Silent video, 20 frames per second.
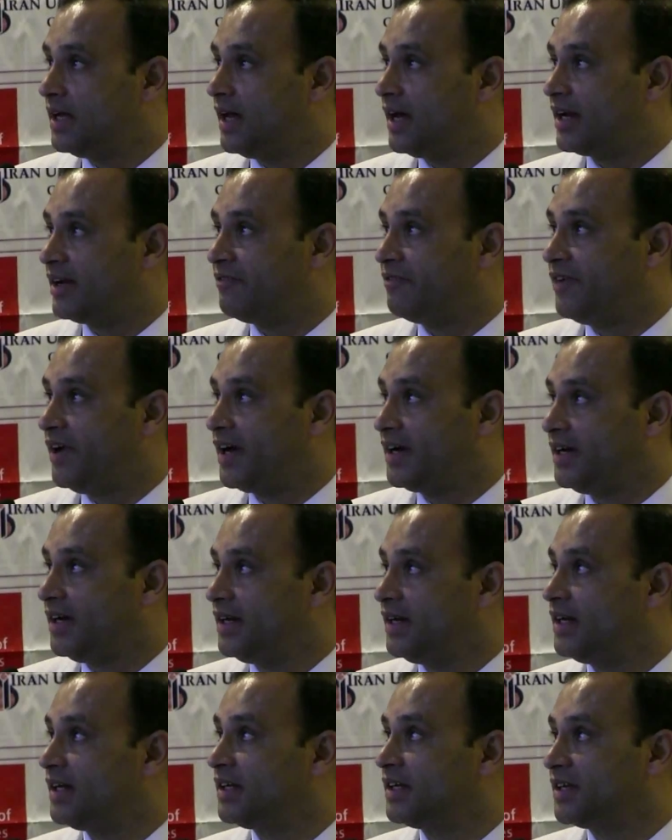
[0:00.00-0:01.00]
are reflected
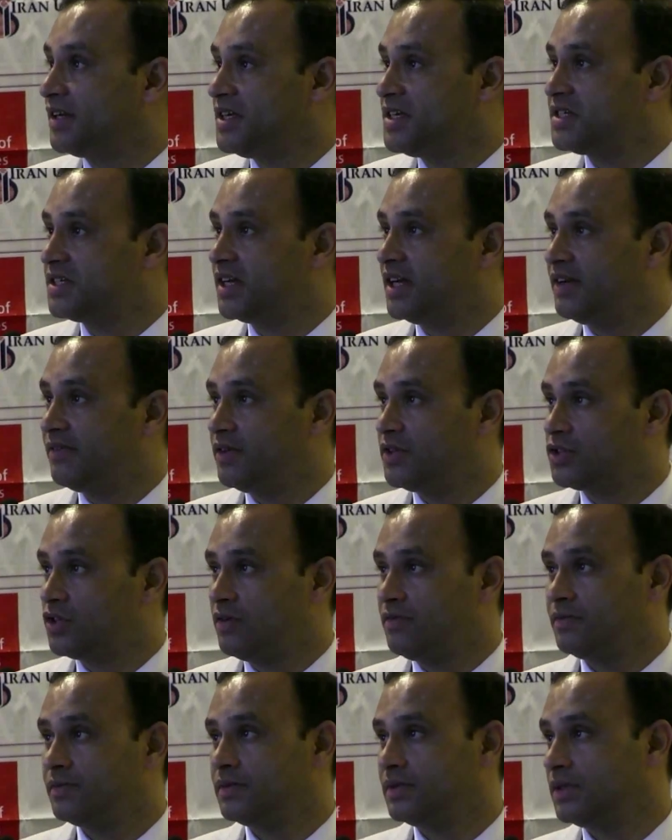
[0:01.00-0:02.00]
in increased levels
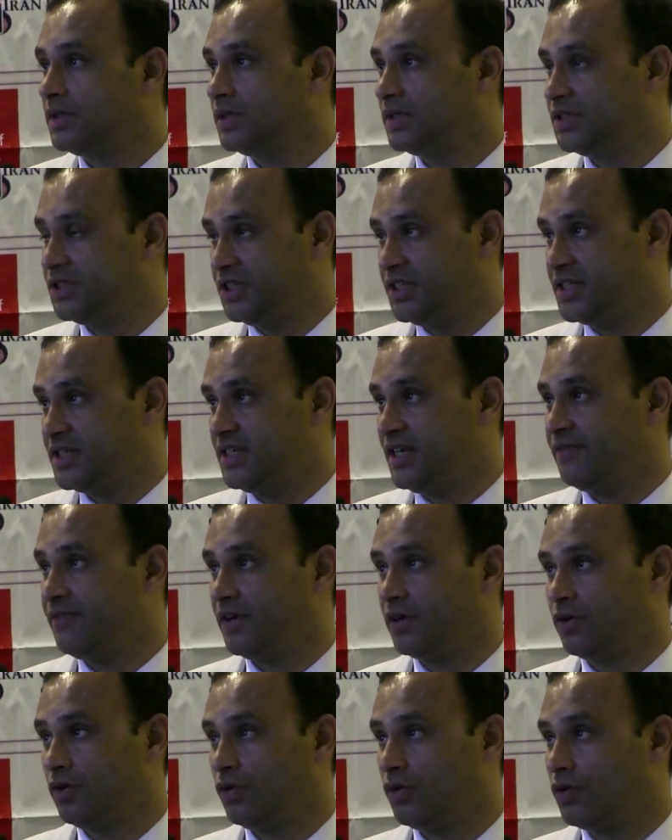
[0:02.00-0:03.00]
of GCF and